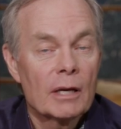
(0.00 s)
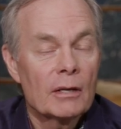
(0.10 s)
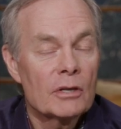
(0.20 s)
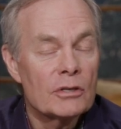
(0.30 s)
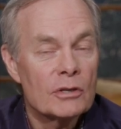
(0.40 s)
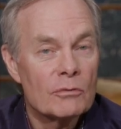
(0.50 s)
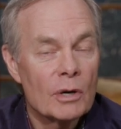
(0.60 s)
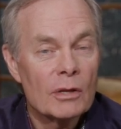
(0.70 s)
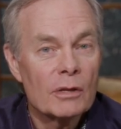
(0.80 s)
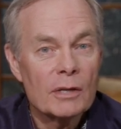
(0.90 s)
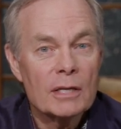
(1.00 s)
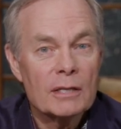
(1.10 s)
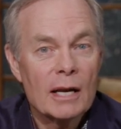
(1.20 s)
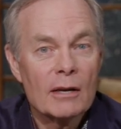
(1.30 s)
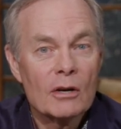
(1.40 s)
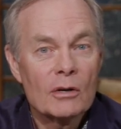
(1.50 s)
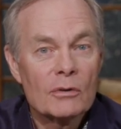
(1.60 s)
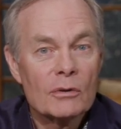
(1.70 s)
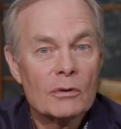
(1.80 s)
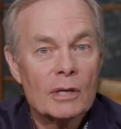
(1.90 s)
And this is one of the things that I
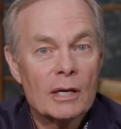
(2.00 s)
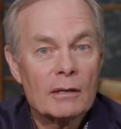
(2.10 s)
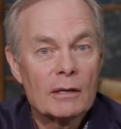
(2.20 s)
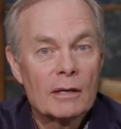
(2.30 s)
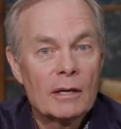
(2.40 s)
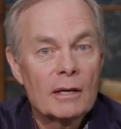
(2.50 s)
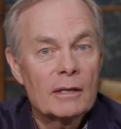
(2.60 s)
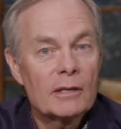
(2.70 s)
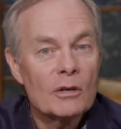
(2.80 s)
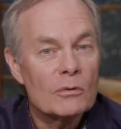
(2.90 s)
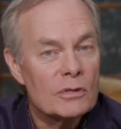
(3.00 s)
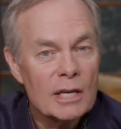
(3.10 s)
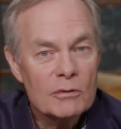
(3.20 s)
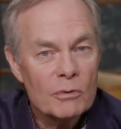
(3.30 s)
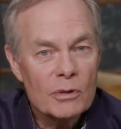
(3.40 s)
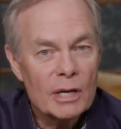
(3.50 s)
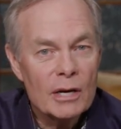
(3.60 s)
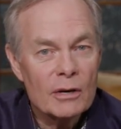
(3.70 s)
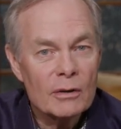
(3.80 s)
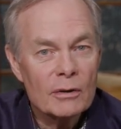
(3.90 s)
learned through that that those things were
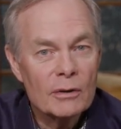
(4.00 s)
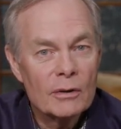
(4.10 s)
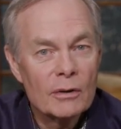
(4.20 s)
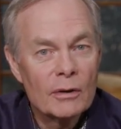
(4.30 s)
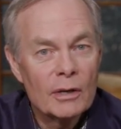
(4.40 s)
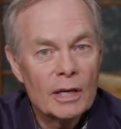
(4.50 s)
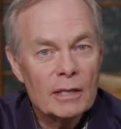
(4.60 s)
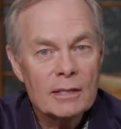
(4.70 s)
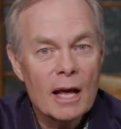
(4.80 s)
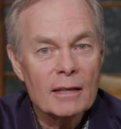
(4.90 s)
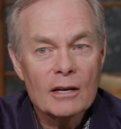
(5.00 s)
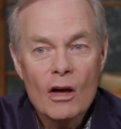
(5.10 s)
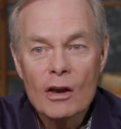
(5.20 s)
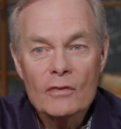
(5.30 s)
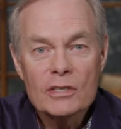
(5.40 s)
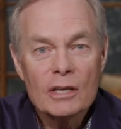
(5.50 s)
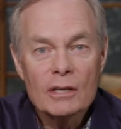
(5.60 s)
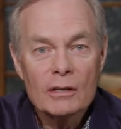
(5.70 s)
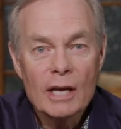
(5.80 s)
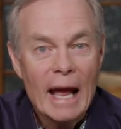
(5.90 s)
there. It's not that all of a
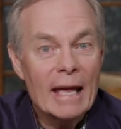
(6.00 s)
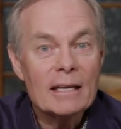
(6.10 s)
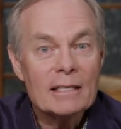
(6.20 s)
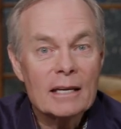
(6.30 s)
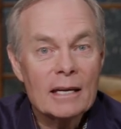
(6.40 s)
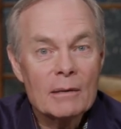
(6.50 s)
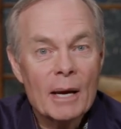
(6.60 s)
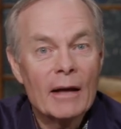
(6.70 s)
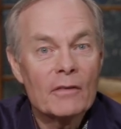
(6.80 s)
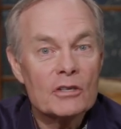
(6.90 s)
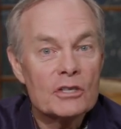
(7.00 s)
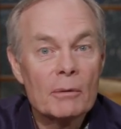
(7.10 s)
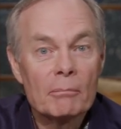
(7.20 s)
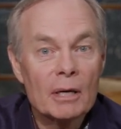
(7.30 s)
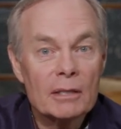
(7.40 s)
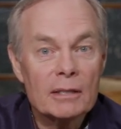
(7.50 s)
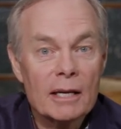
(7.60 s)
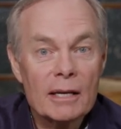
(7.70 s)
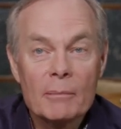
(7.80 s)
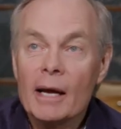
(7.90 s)
sudden the ants came out, the chipmunks
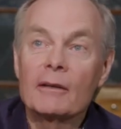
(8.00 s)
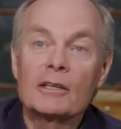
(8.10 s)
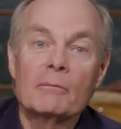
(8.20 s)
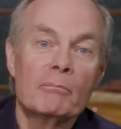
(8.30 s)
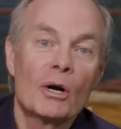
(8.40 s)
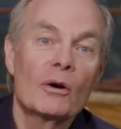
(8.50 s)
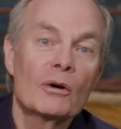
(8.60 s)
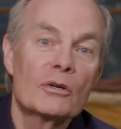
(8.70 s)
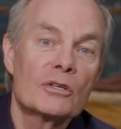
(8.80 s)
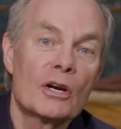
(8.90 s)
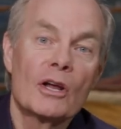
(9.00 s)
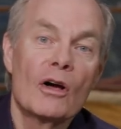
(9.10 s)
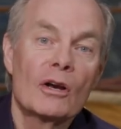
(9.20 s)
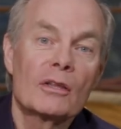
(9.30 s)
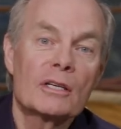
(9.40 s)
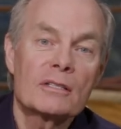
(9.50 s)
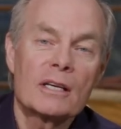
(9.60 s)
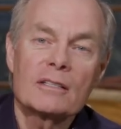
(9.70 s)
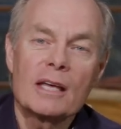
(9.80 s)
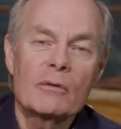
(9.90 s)
came out, the birds, and all of these
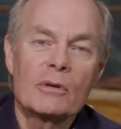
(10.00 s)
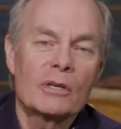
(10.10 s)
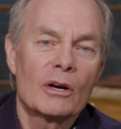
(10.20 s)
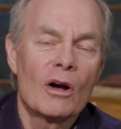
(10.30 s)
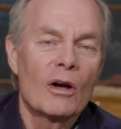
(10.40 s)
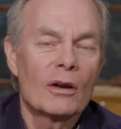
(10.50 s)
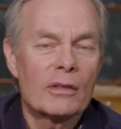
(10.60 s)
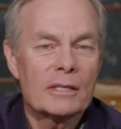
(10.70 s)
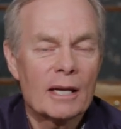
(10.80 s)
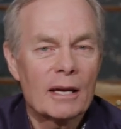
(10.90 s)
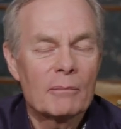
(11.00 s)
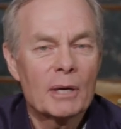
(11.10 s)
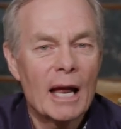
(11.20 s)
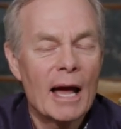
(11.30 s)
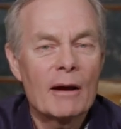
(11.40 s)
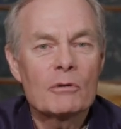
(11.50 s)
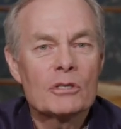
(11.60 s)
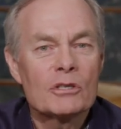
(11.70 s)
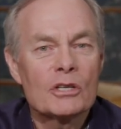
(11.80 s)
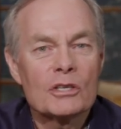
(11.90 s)
things. They were there all of the time, but I
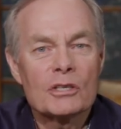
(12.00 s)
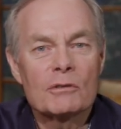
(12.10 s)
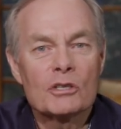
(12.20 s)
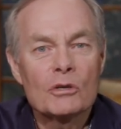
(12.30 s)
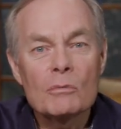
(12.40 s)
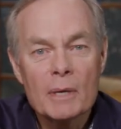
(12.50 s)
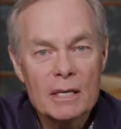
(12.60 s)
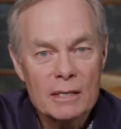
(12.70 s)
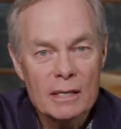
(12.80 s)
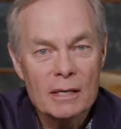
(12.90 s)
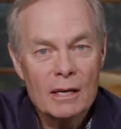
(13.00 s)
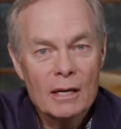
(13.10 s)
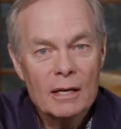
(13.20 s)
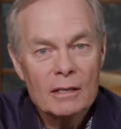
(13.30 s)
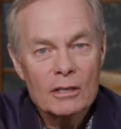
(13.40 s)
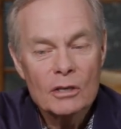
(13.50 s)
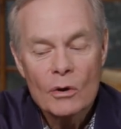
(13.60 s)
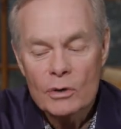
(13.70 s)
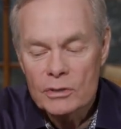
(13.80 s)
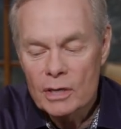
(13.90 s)
was just too busy to notice.